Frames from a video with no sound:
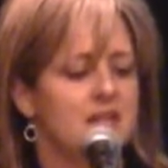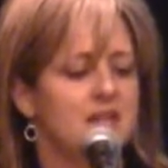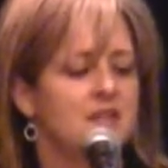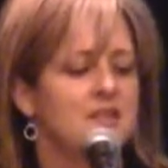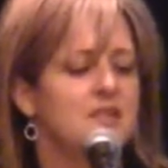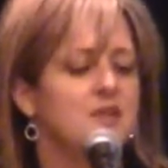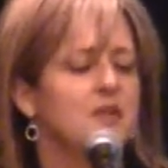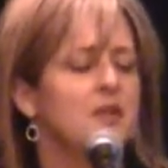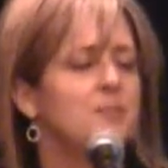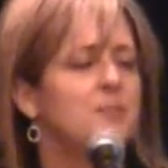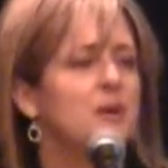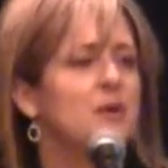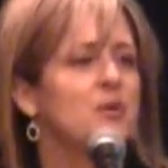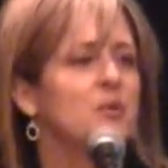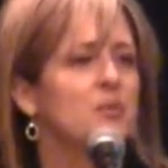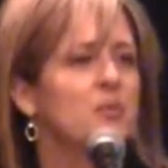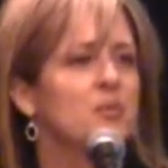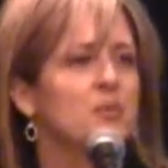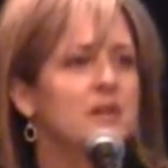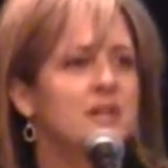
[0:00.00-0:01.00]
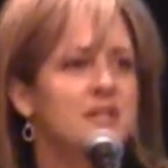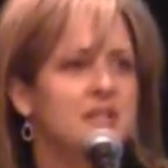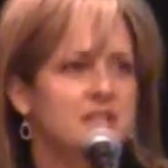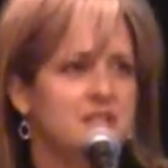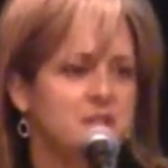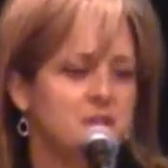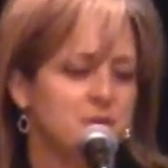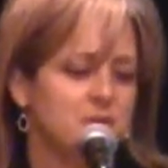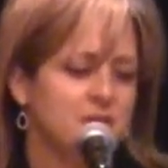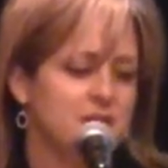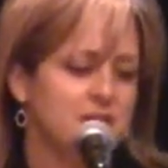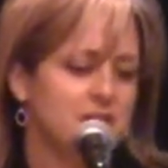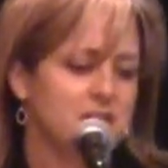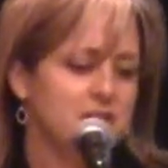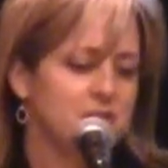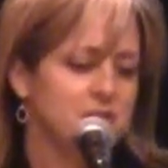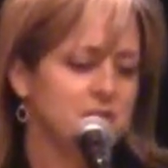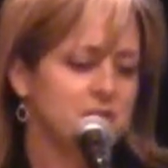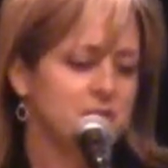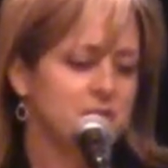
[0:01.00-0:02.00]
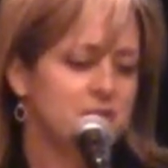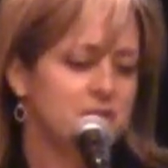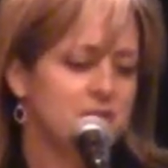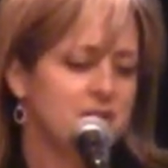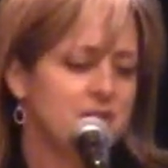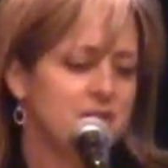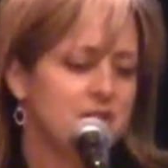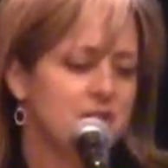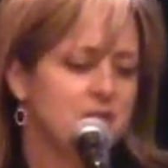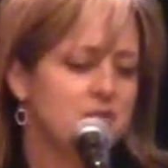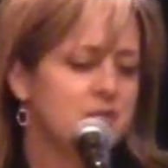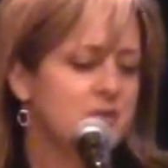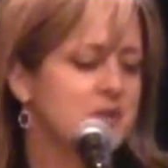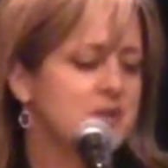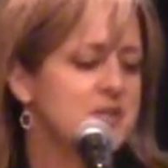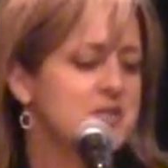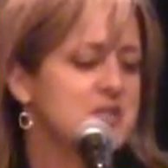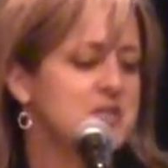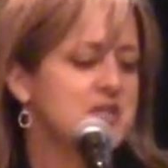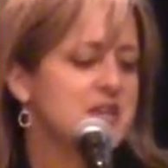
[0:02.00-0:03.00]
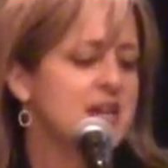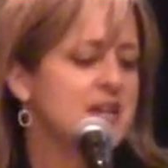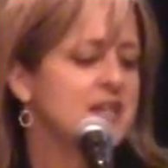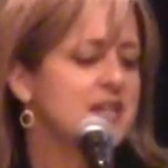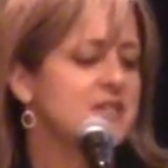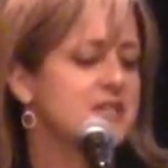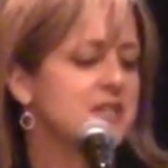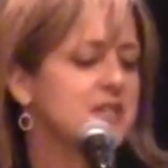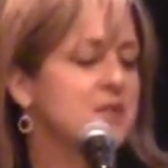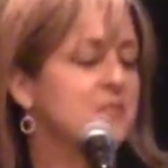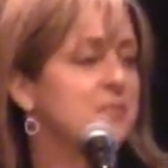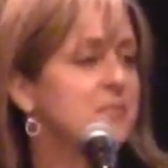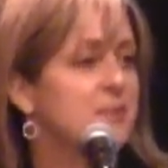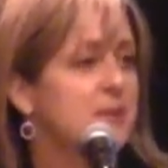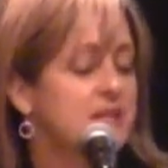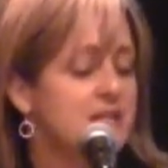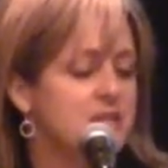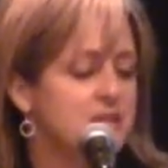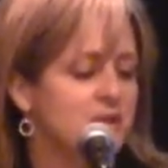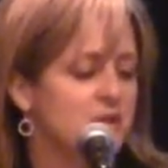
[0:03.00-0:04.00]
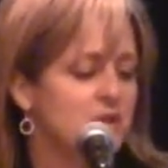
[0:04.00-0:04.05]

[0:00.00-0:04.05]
They're about ridiculing you for deciding to complete your